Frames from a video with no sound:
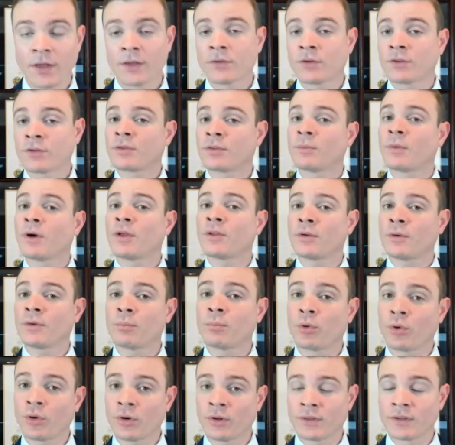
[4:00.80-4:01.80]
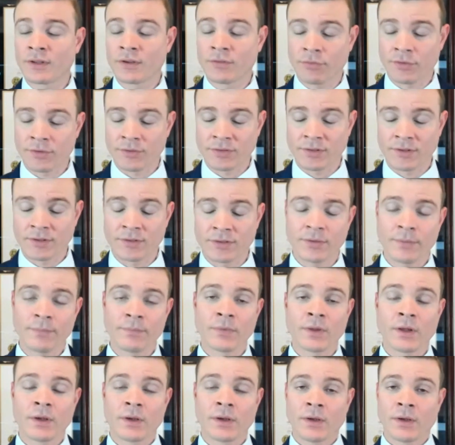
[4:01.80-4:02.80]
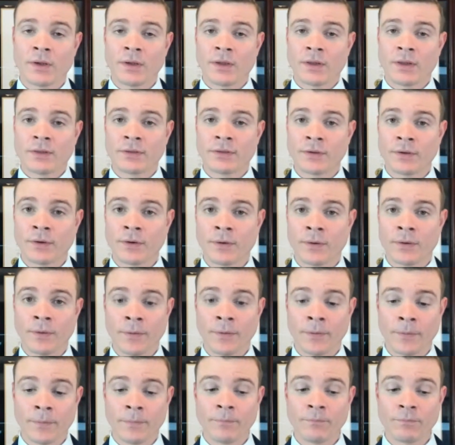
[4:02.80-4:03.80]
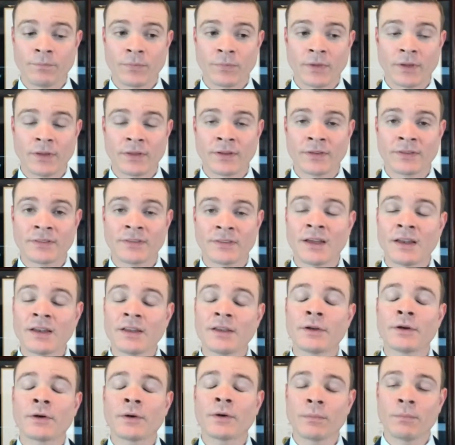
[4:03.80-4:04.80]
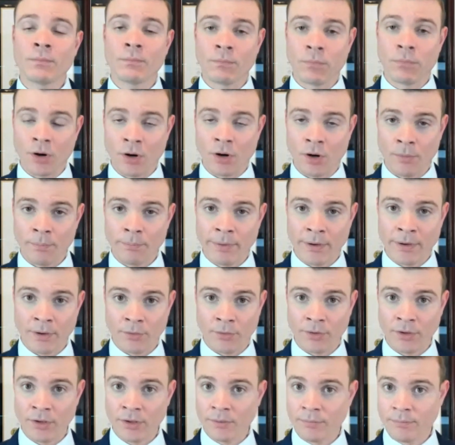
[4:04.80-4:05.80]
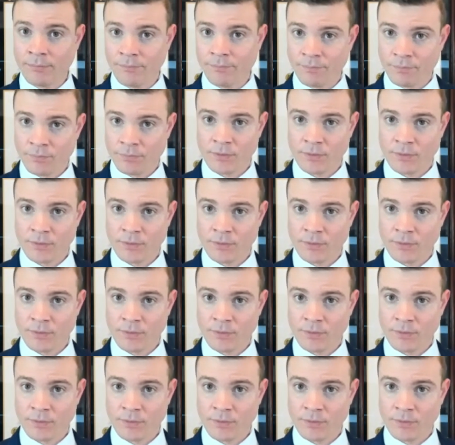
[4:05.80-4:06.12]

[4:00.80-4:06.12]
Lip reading: There's some other important differences. The 10-year bar period,